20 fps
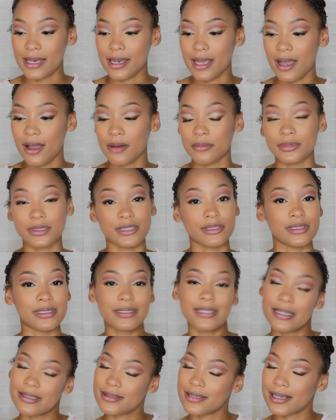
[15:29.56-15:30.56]
now I'm just gonna
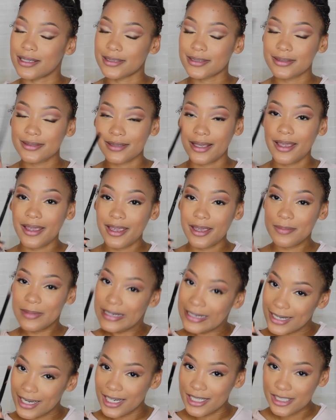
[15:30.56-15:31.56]
take that same
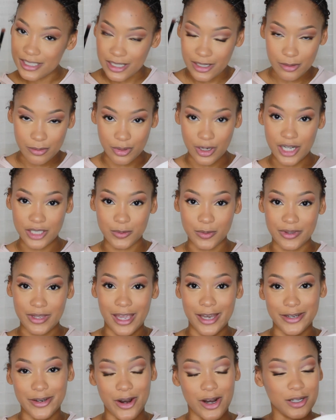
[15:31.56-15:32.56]
eyeshadow brush with
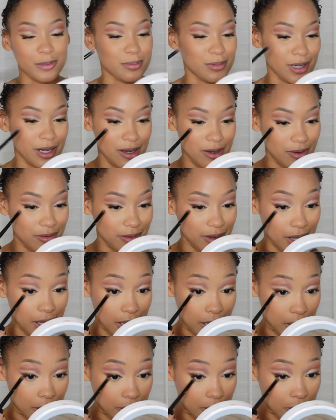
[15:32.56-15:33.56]
that dark brown
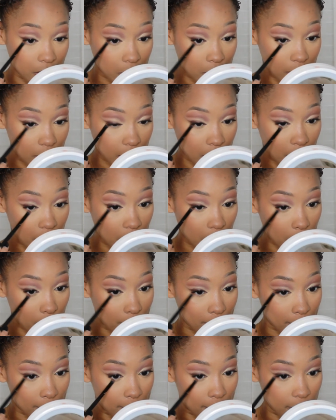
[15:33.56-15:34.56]
and
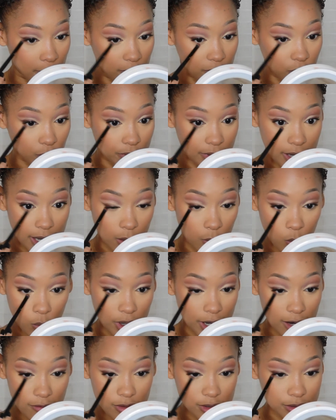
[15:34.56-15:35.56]
buff with
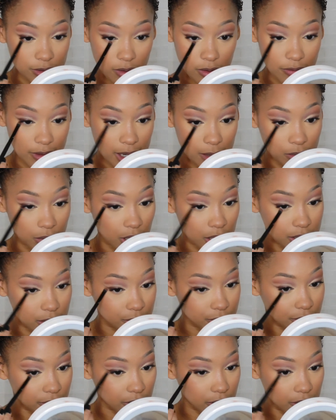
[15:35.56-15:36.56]
whatever's on that brush. I'm
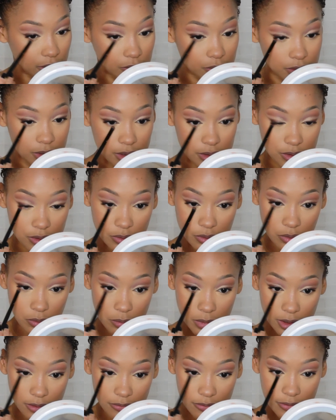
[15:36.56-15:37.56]
just gonna use it to
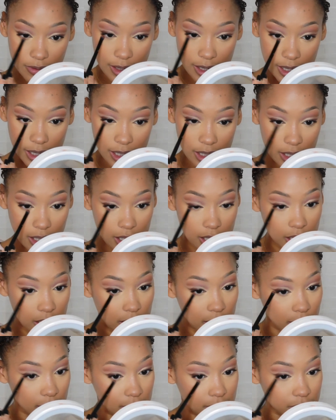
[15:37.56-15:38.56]
buff
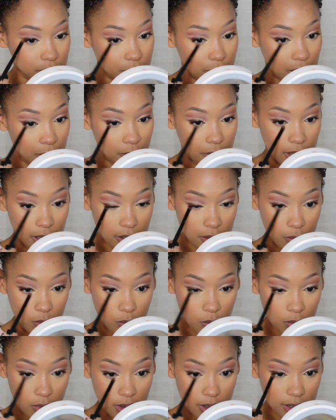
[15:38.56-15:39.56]
that into my bottom
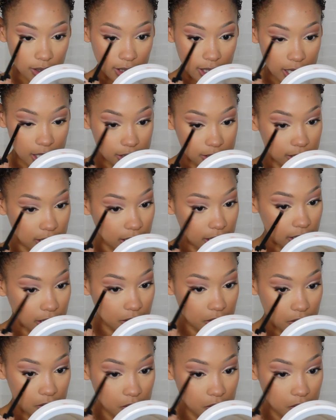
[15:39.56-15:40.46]
lash line.